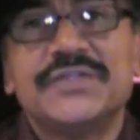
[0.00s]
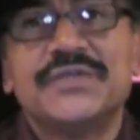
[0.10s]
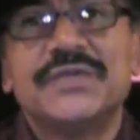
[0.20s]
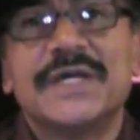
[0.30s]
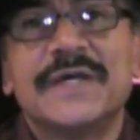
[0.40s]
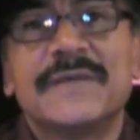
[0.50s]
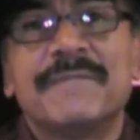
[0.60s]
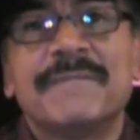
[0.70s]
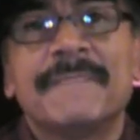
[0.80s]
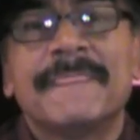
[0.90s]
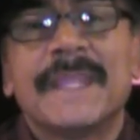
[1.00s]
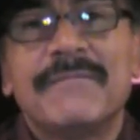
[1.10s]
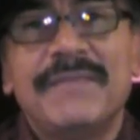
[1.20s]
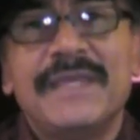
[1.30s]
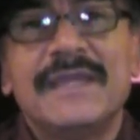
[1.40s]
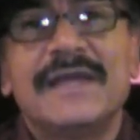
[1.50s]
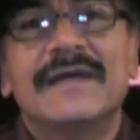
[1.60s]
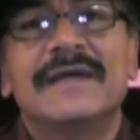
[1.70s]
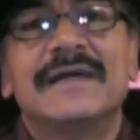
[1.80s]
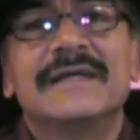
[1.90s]
to be
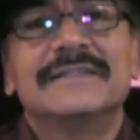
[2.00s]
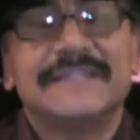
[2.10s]
a